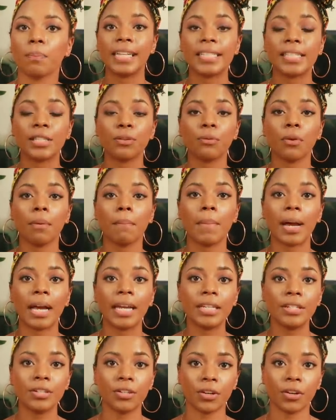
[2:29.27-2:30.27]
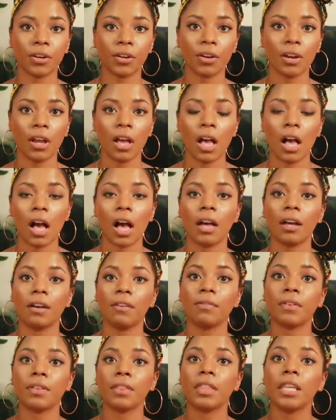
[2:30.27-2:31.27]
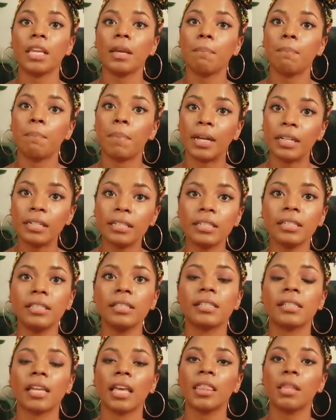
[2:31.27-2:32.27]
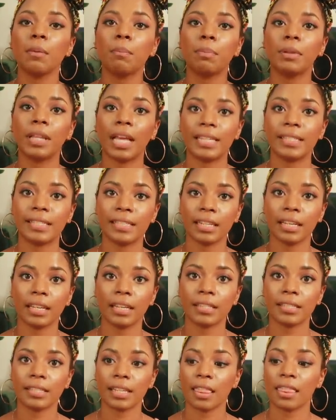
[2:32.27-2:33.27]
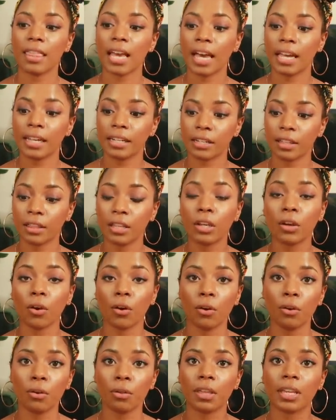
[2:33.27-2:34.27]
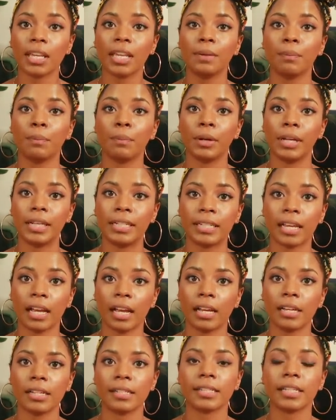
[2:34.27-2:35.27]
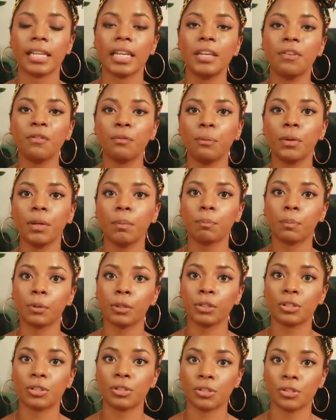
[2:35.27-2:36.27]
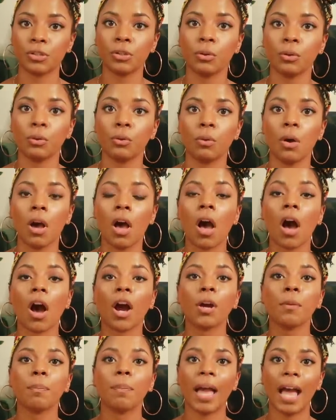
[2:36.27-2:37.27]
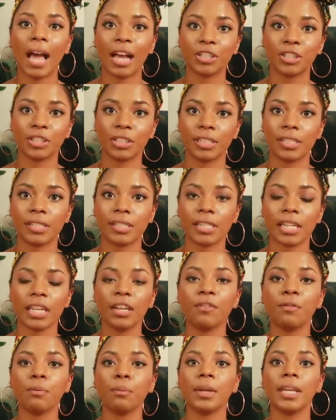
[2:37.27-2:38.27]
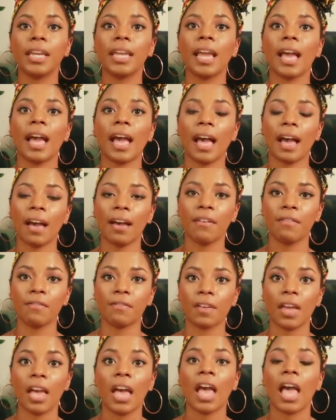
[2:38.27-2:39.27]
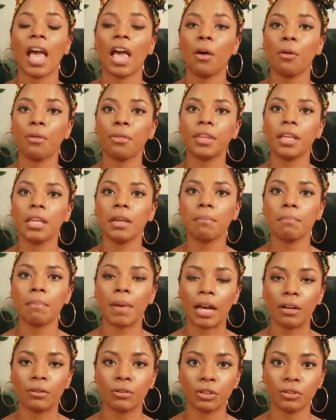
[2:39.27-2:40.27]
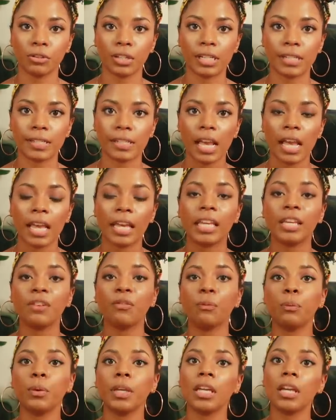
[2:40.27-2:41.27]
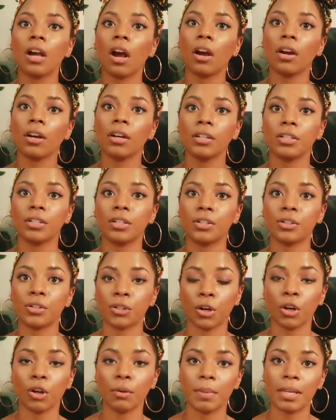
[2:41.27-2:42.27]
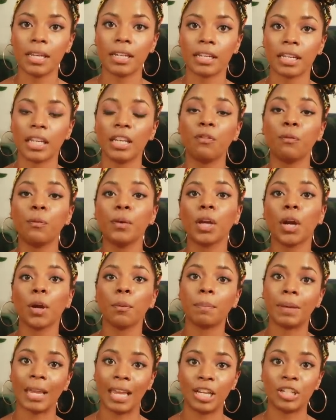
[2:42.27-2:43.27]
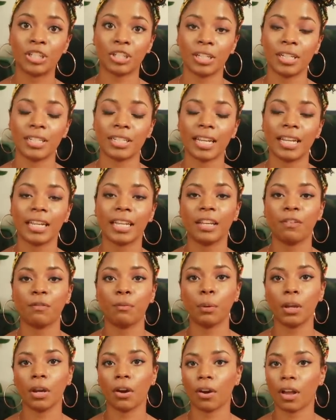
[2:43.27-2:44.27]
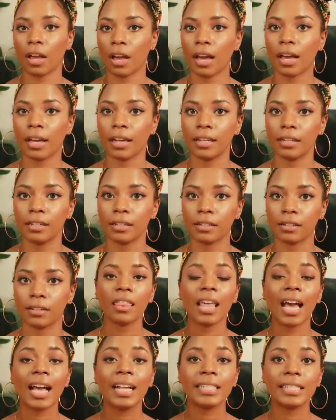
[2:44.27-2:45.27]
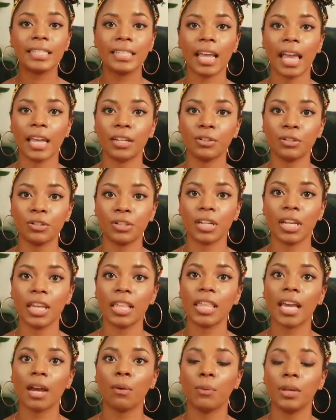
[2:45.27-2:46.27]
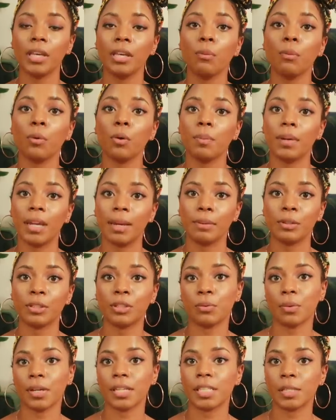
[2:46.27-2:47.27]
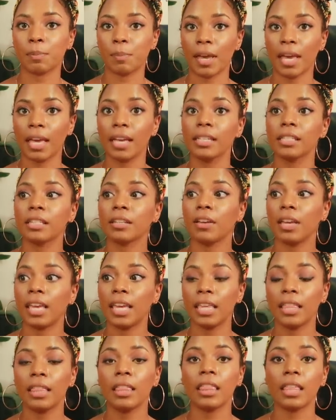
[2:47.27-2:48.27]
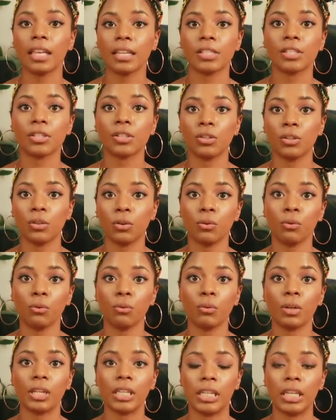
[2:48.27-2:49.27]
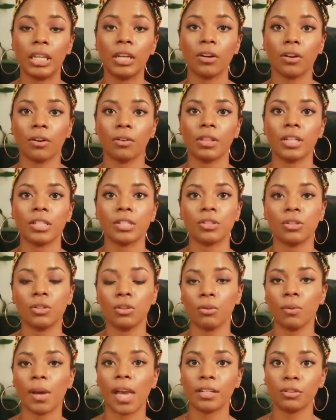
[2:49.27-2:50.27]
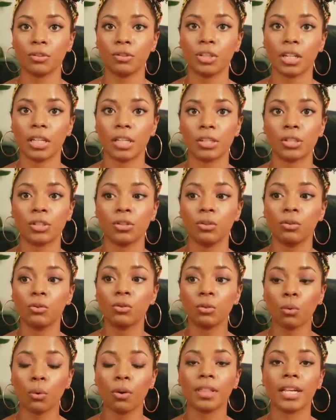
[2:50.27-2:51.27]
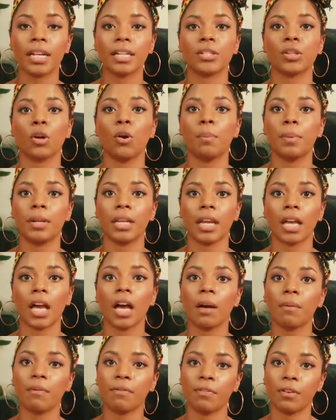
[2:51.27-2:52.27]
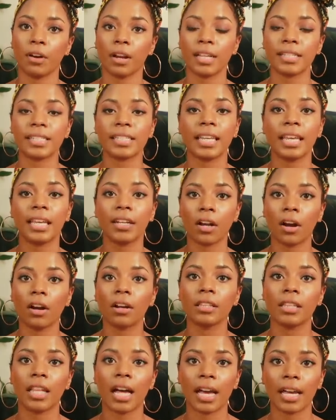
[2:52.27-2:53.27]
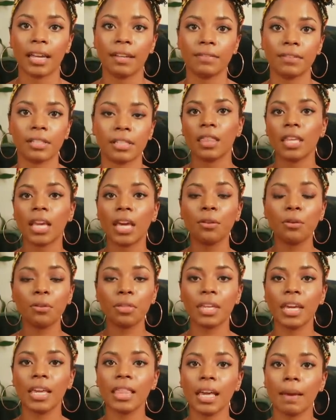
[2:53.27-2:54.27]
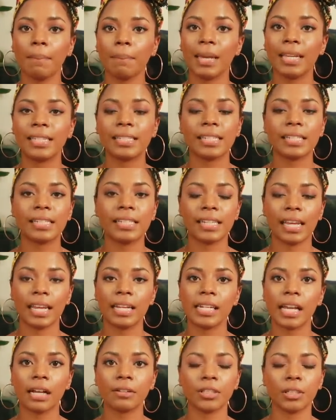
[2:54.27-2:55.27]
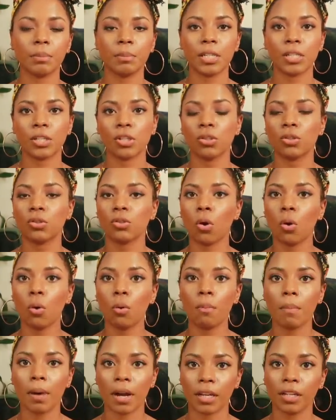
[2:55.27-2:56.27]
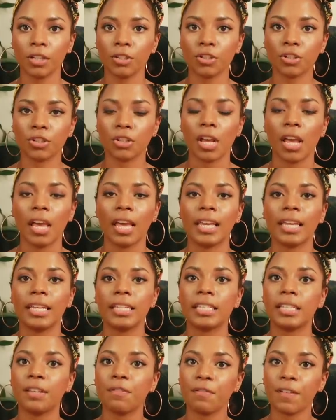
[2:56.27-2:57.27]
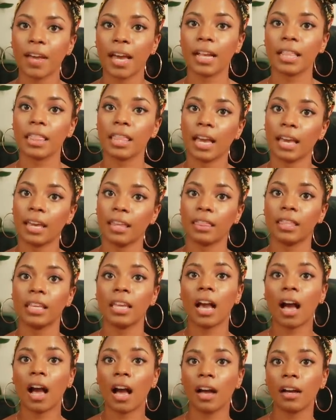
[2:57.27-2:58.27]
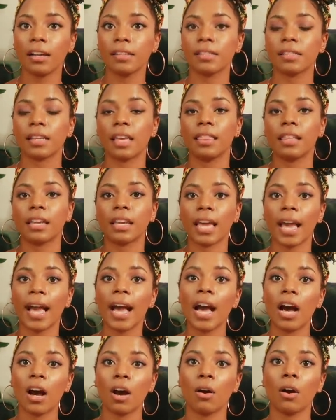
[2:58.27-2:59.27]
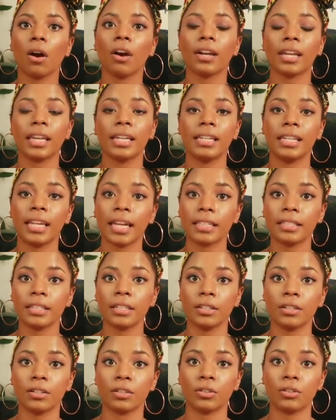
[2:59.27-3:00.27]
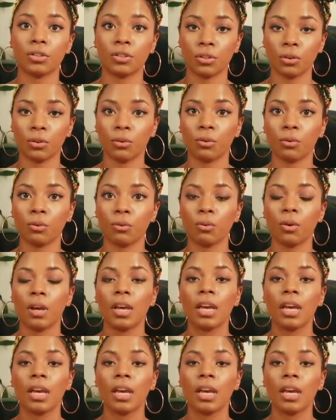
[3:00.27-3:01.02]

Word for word: It's a reminder of the abundance and the blessings that the earth can bring to us if we pursue our passions, if we have healthy boundaries, if we are determined, if we are patient, and if we are kind. That's the energy that we will be able to expect in this new year, this new energy, this new door that is opening up for us in our lives. The other thing that makes this stand out to me so much is the fact that the ox and the cow are connected to